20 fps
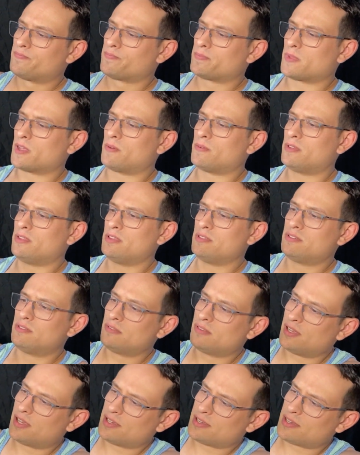I really do
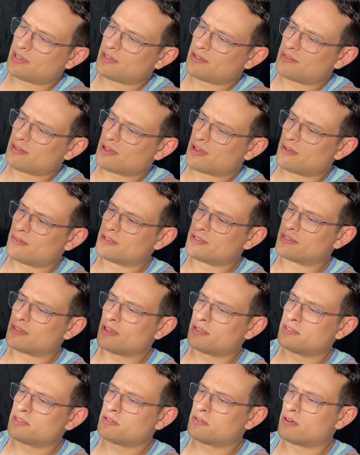like how it
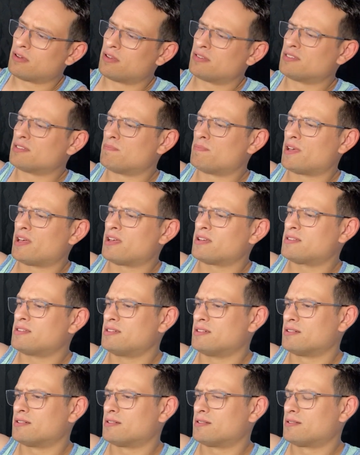cuts across the back
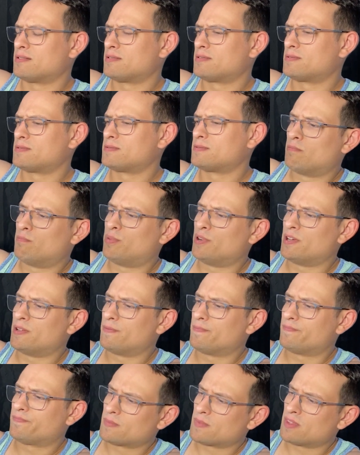here, but
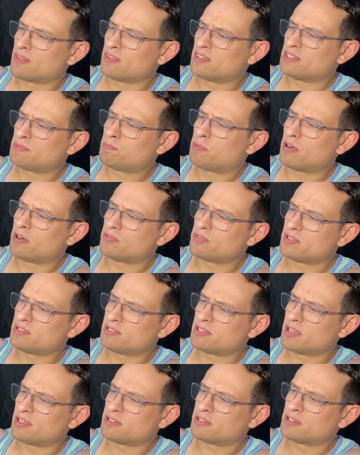this part that
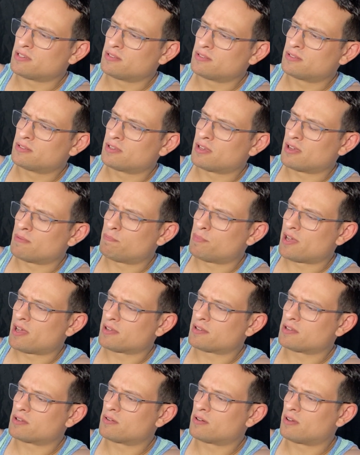does cut
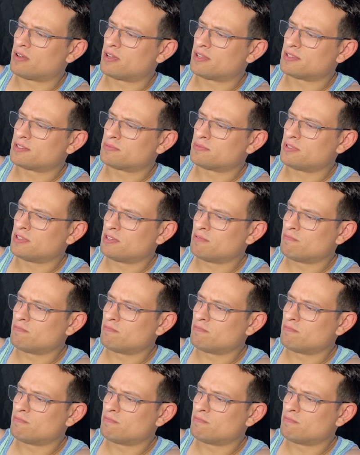back across really